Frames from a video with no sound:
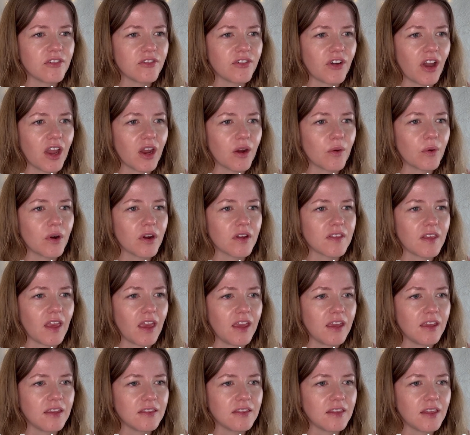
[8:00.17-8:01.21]
Fireworks
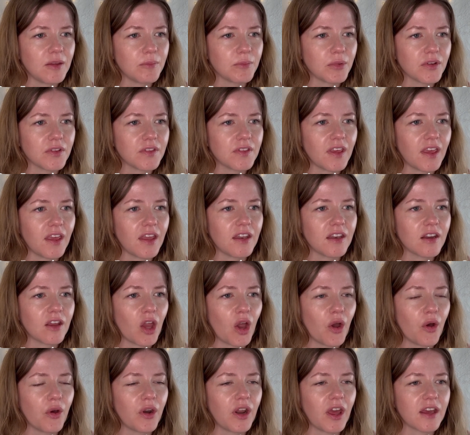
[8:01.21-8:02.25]
18%,
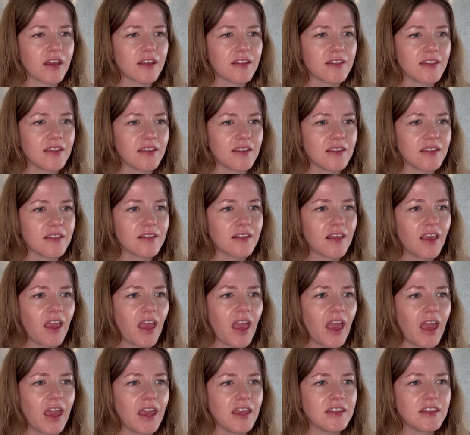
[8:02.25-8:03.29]
Codexes
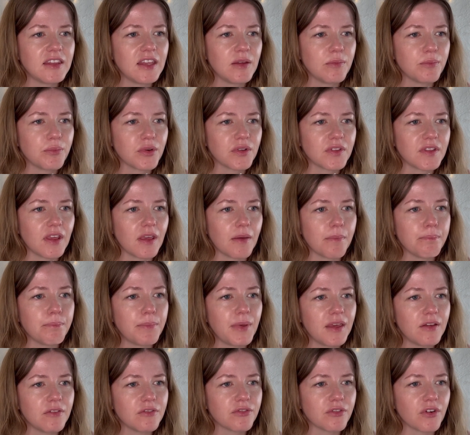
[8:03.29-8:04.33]
18%,
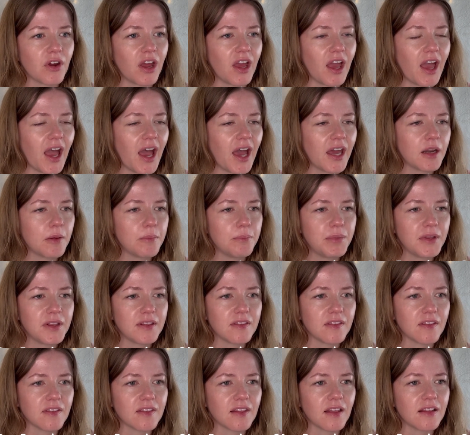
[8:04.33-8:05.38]
Bitfront out of
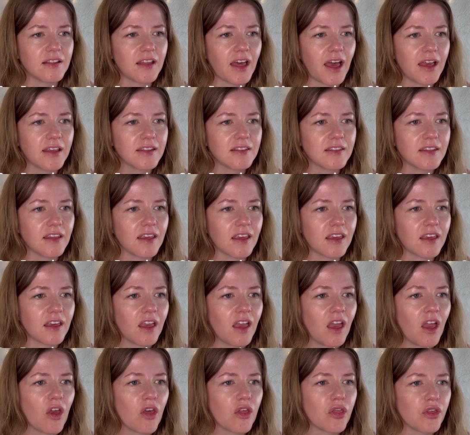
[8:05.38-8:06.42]
business, Elastic
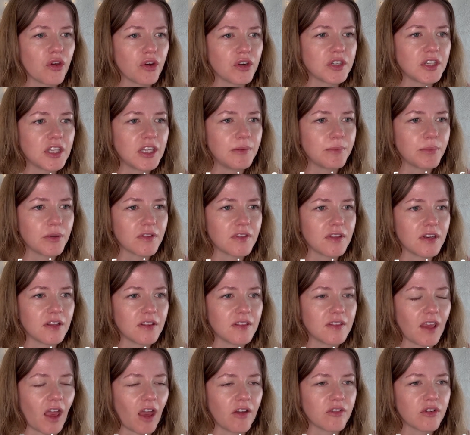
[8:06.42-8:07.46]
13% of
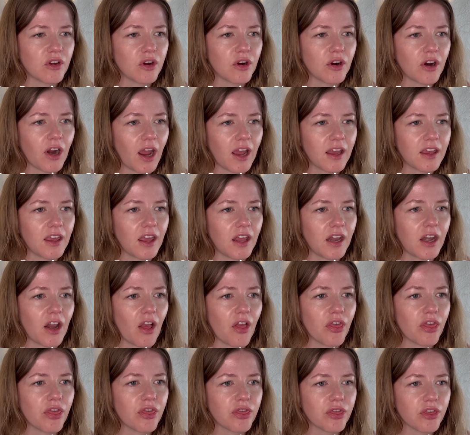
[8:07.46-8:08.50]
staff, Kraken
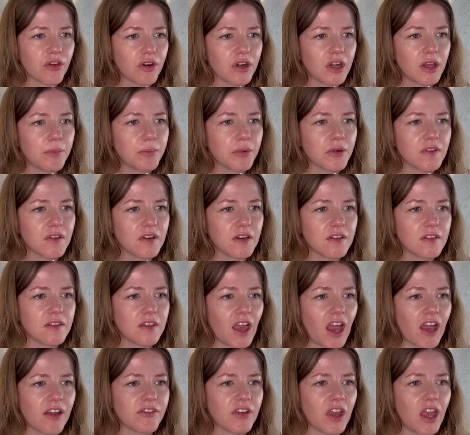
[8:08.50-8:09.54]
30% of
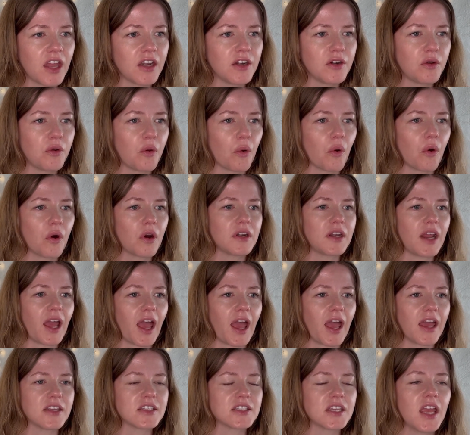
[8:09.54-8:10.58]
staff, and
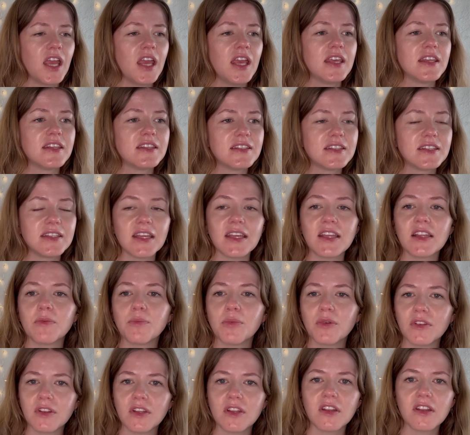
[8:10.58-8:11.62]
DoorDash
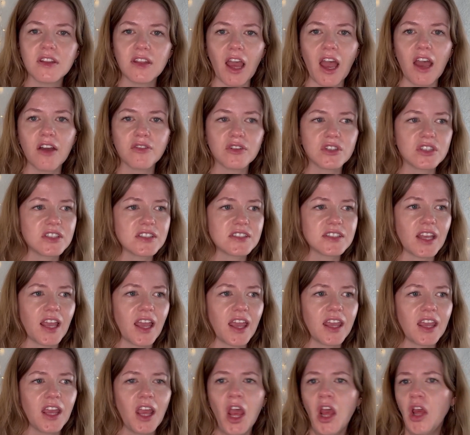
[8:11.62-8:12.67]
6% of staff, which is
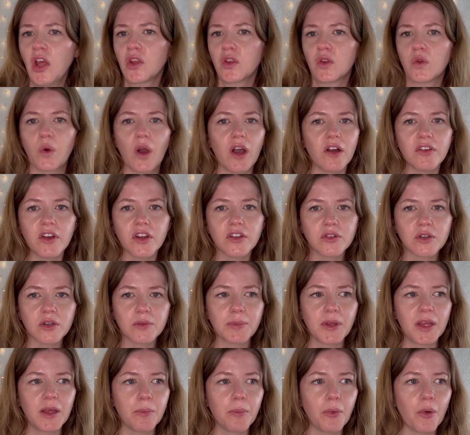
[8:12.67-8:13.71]
like 1,200
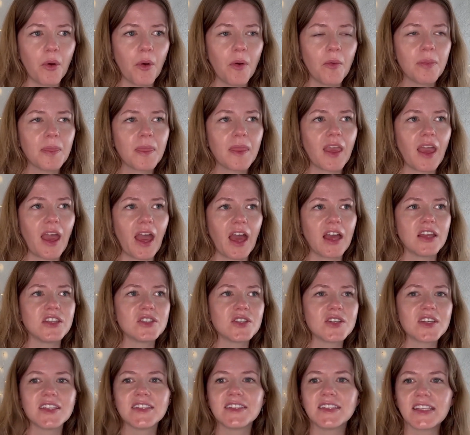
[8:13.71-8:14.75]
people. As
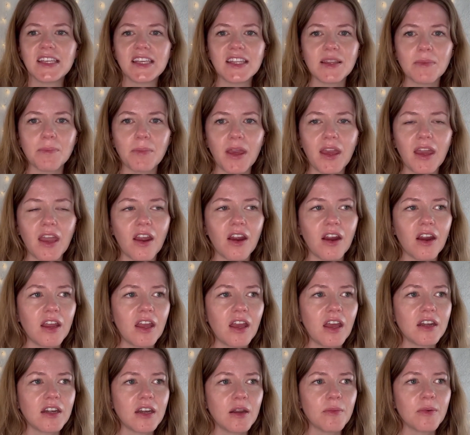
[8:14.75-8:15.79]
you can see, the Bay
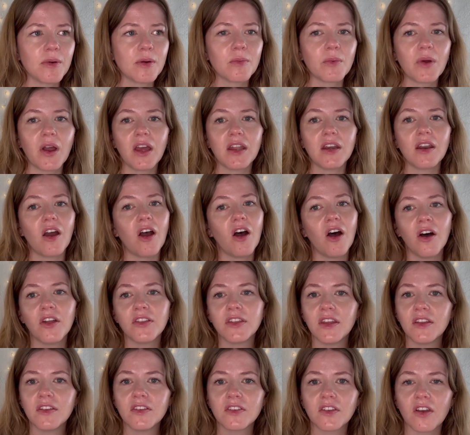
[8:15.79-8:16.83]
Area, number one, all
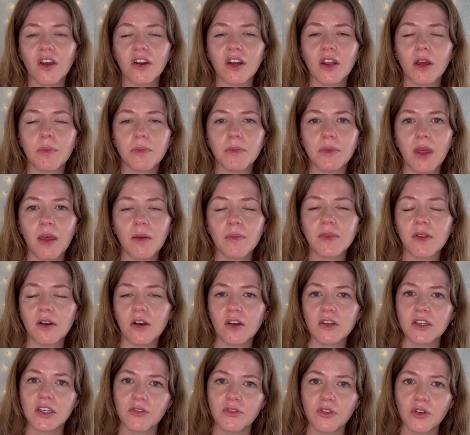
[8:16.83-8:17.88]
these startup names that are
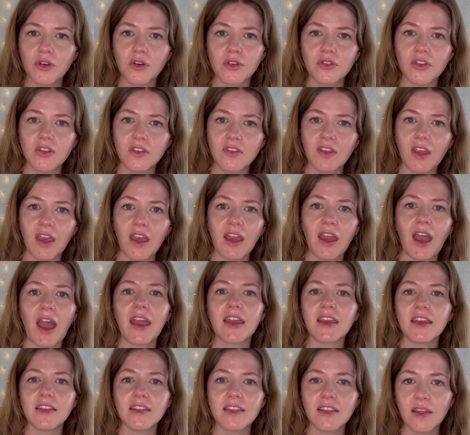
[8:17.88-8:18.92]
difficult to say, I
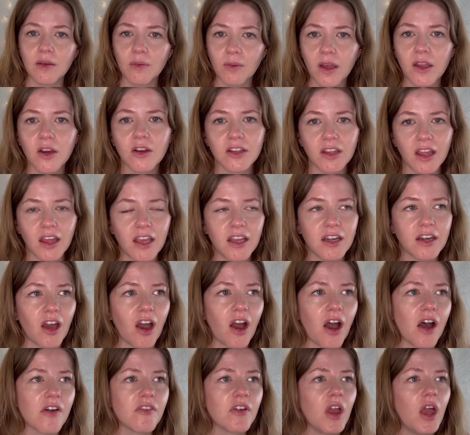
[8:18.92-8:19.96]
can see why you're laying
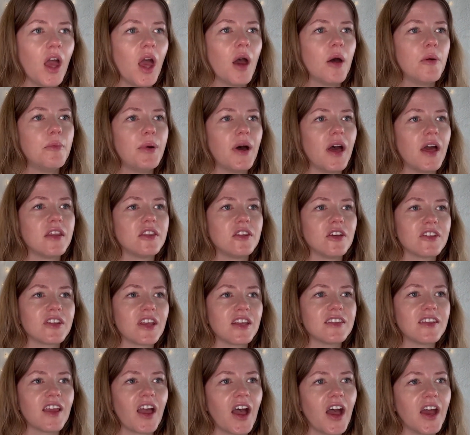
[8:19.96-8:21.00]
off, but there's a
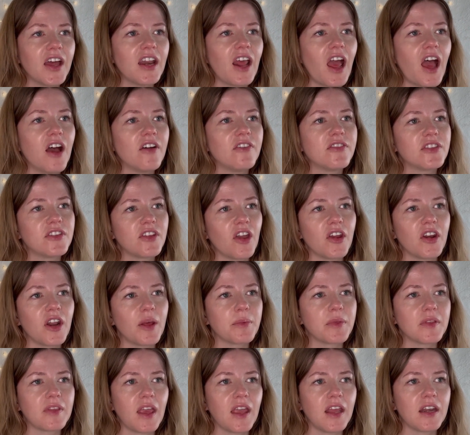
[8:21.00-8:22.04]
ton of
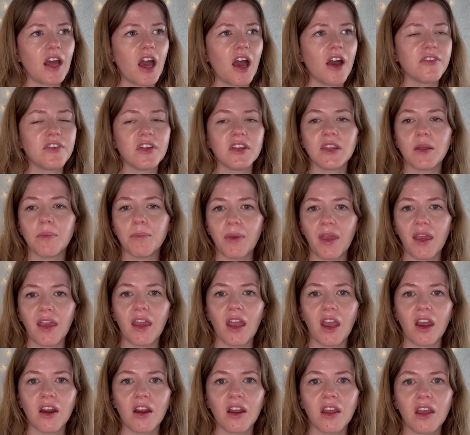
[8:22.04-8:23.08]
startups laying off in the Bay
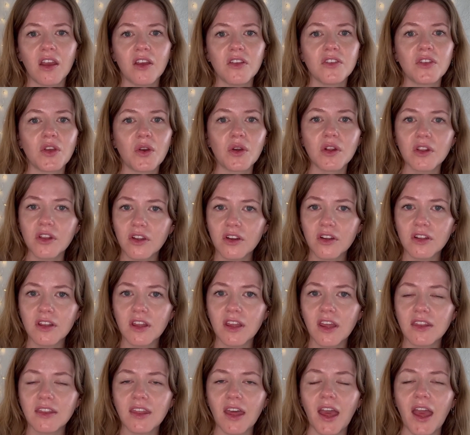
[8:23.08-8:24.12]
Area. So
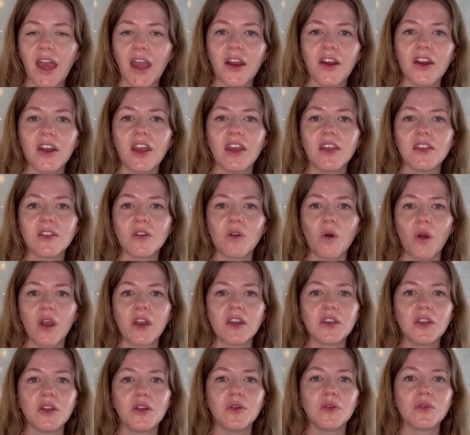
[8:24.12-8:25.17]
clearly that area is going
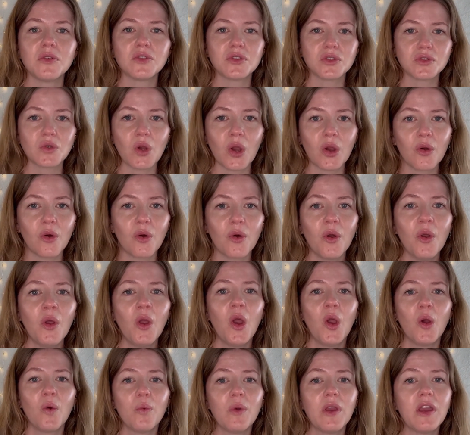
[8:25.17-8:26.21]
to struggle.
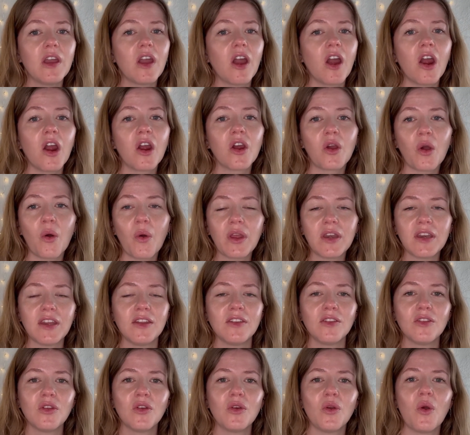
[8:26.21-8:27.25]
We are going
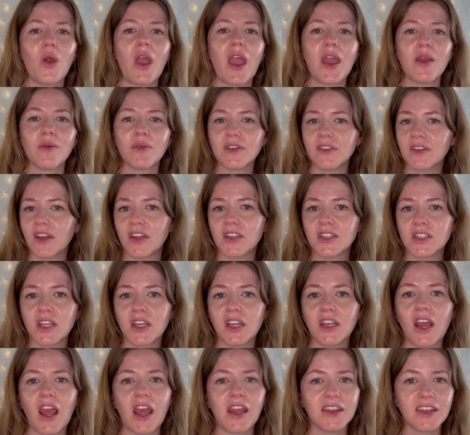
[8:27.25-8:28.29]
into a
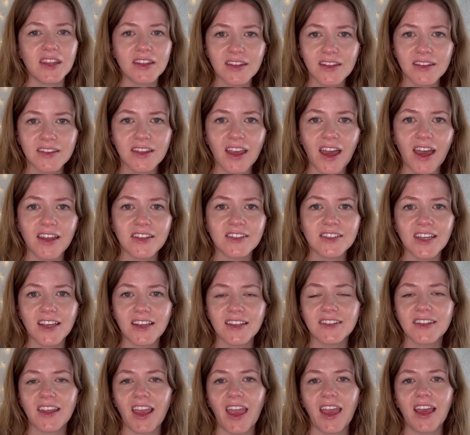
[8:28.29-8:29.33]
recession, and this is not
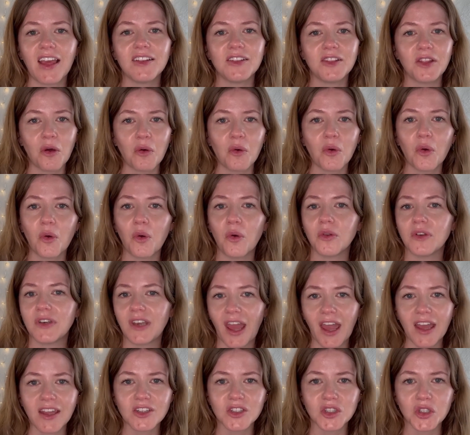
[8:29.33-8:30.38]
just a local
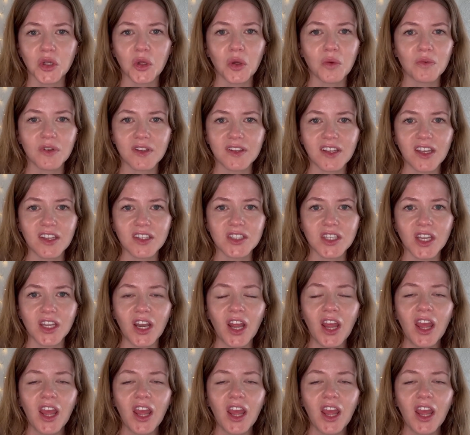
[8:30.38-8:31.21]
national recession.